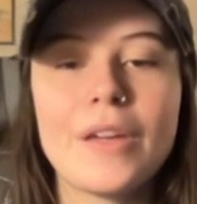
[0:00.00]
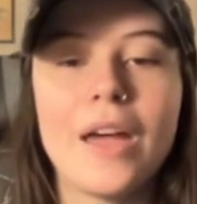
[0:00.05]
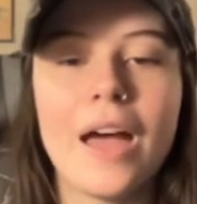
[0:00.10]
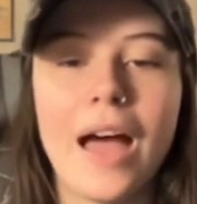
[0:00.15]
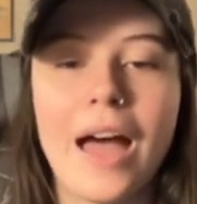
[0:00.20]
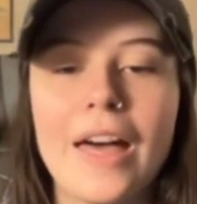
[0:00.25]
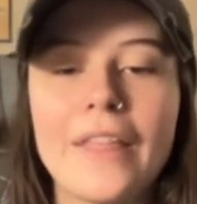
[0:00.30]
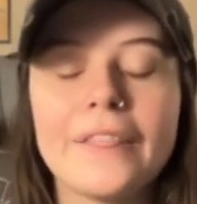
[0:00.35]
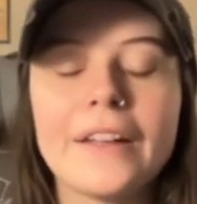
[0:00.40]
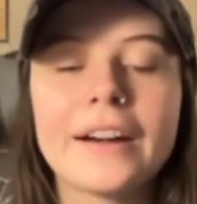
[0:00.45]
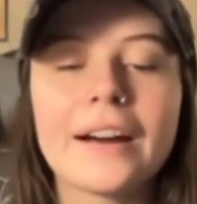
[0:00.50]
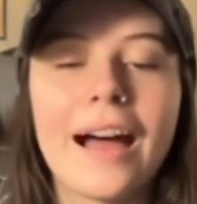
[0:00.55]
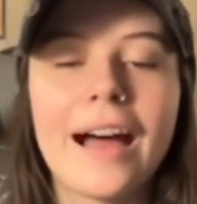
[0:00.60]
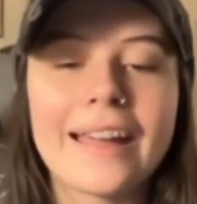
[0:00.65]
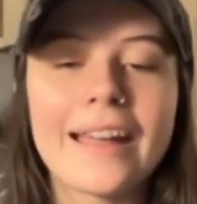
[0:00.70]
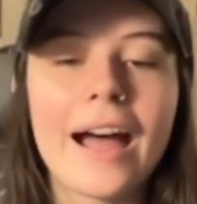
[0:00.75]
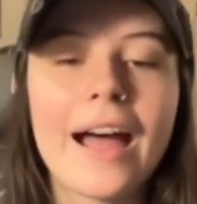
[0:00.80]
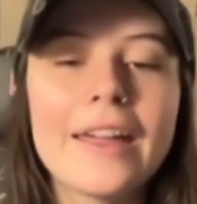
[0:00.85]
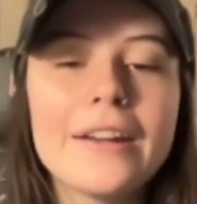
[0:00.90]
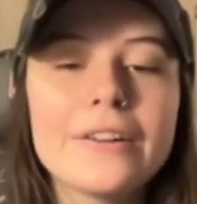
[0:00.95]
And then I
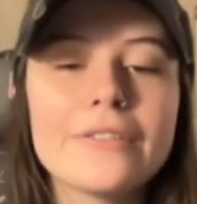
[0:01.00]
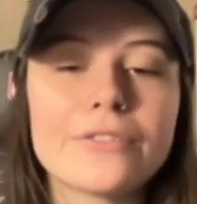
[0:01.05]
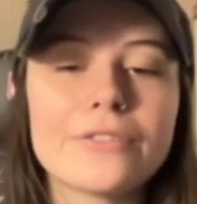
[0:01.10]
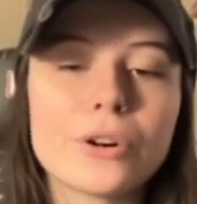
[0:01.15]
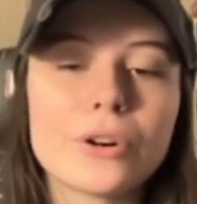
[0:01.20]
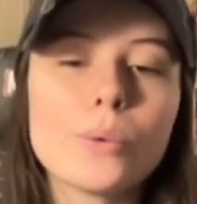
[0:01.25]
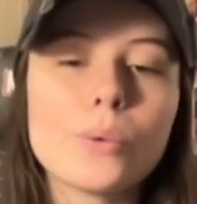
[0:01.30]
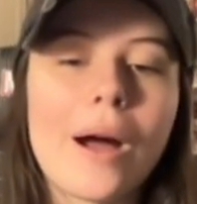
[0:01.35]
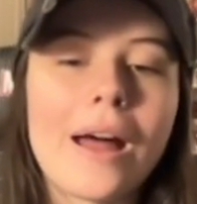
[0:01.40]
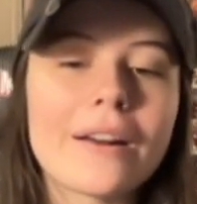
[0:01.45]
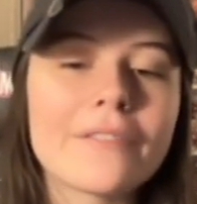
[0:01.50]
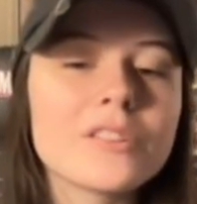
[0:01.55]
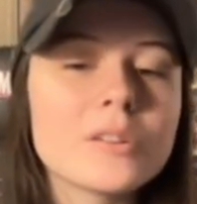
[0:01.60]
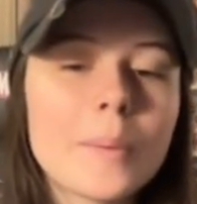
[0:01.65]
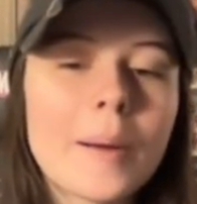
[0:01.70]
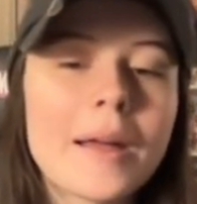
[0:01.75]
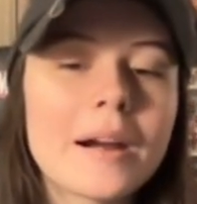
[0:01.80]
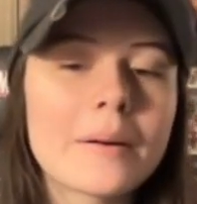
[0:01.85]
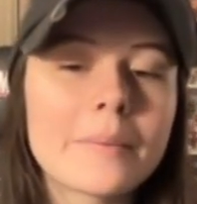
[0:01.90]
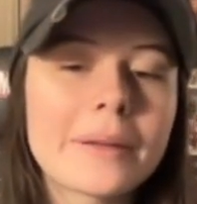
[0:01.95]
kind of grew out of
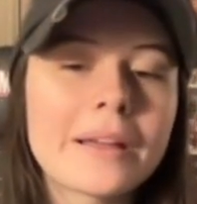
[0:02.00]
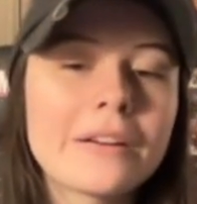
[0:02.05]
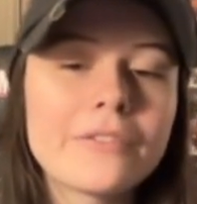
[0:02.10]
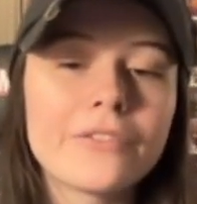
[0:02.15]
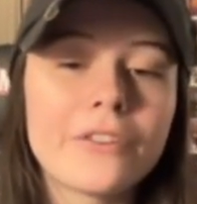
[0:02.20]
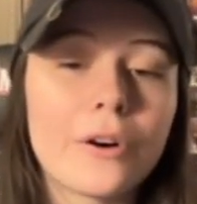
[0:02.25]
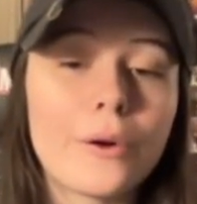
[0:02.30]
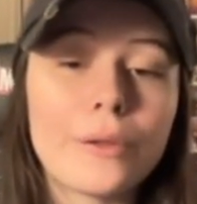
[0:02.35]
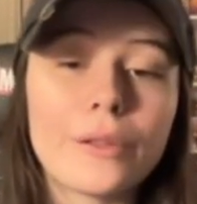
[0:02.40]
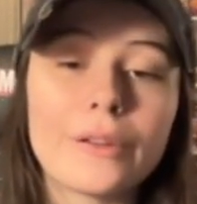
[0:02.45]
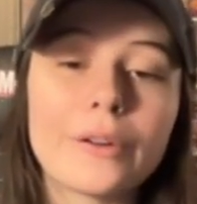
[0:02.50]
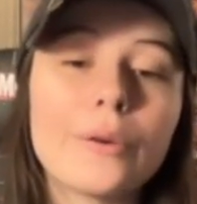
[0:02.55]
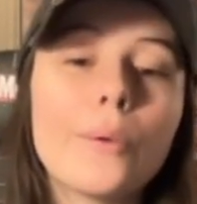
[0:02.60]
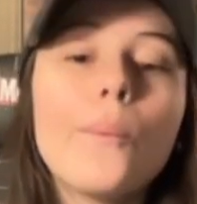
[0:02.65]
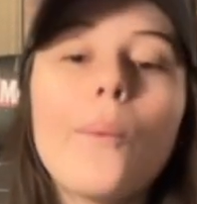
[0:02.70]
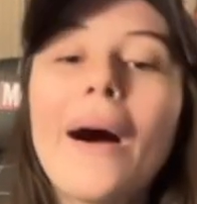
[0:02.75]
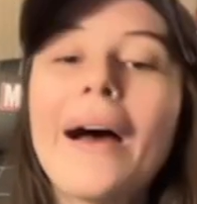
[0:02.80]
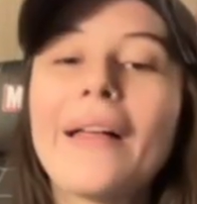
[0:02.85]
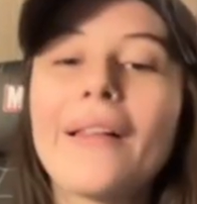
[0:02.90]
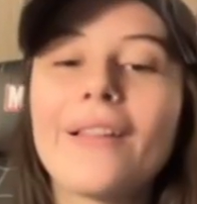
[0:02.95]
Spider-Man for a little
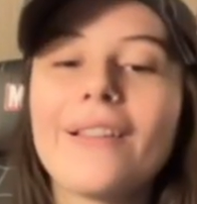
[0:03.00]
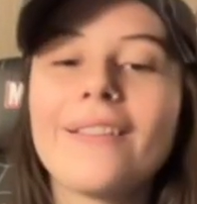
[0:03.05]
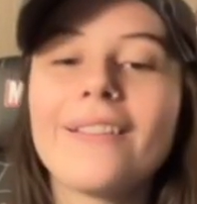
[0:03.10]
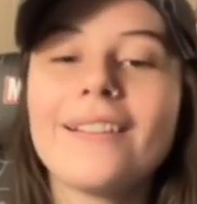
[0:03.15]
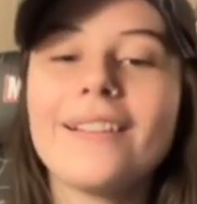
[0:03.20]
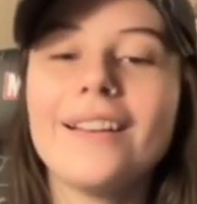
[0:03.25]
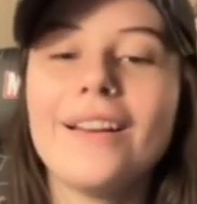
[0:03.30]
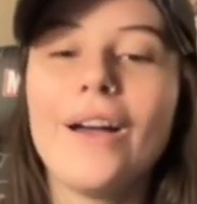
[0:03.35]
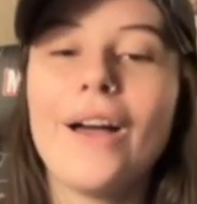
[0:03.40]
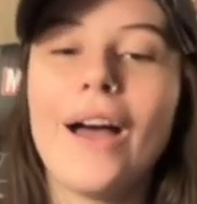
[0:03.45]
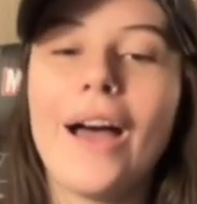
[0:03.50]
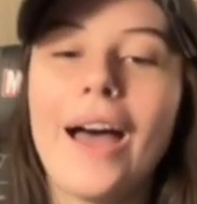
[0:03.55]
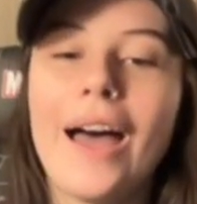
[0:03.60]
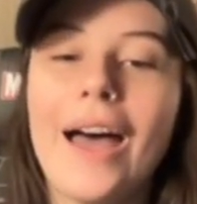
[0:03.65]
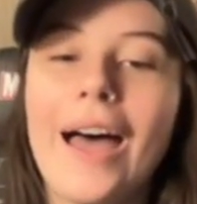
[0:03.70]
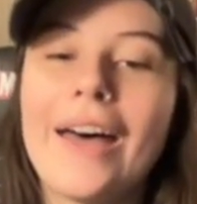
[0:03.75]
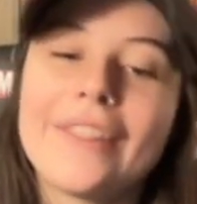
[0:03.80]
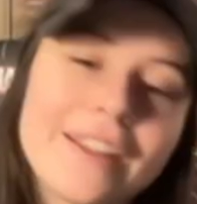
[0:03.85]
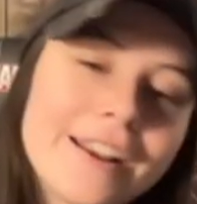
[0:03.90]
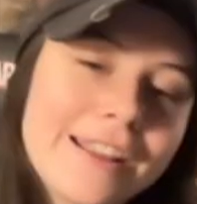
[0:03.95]
while,
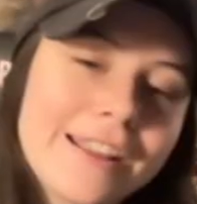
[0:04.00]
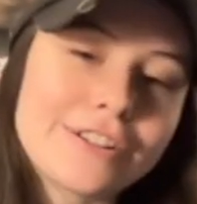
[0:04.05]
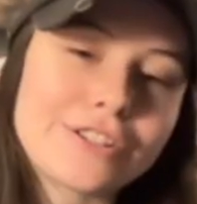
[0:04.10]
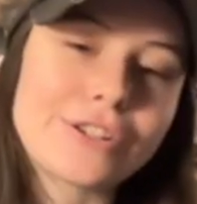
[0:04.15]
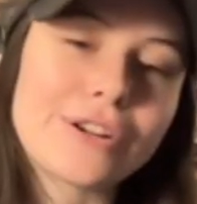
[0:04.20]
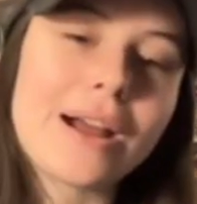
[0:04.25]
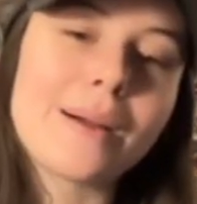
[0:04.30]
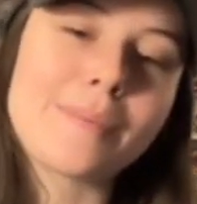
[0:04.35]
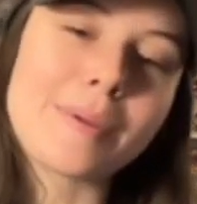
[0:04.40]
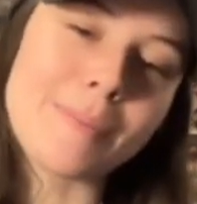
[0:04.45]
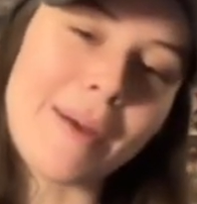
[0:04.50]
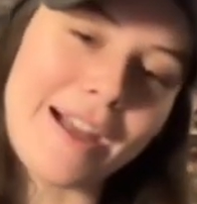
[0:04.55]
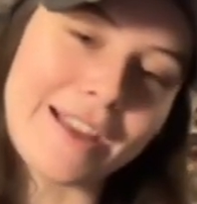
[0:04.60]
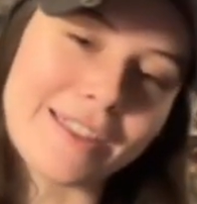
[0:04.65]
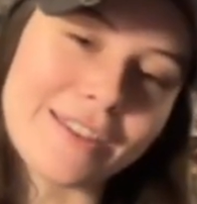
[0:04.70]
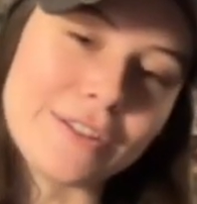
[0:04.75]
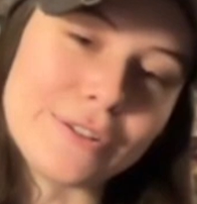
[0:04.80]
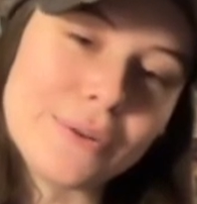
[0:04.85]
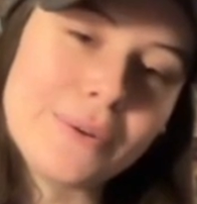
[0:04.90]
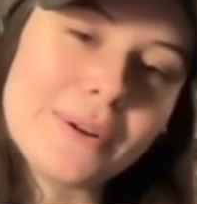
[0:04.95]
and then Andrew got me back
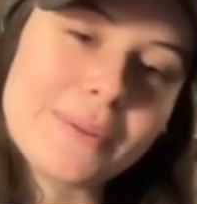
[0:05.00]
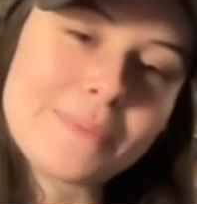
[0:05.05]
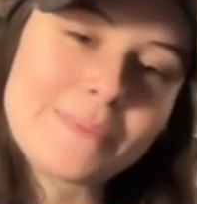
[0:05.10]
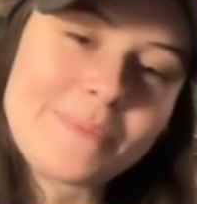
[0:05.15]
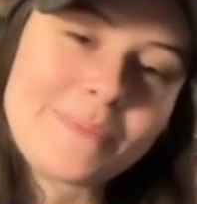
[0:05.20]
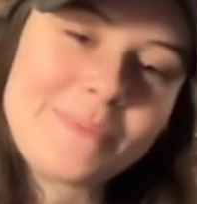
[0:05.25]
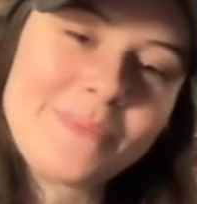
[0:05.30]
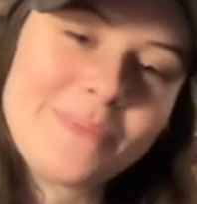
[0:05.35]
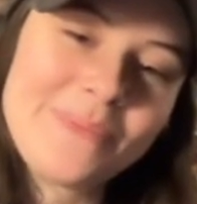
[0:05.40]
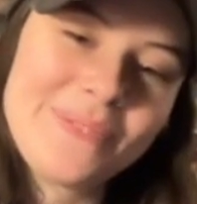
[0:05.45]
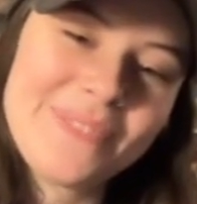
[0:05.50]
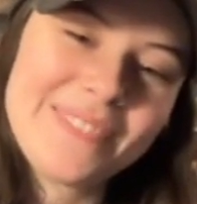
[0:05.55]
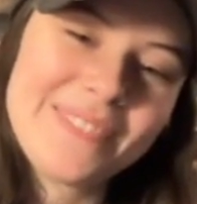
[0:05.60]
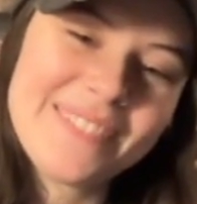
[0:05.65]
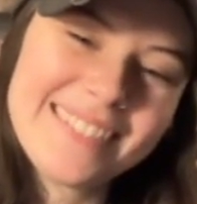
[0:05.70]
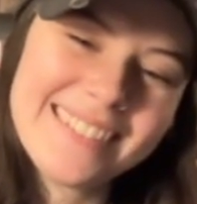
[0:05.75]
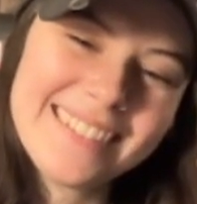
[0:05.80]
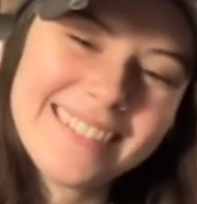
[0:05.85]
into it. Yeah.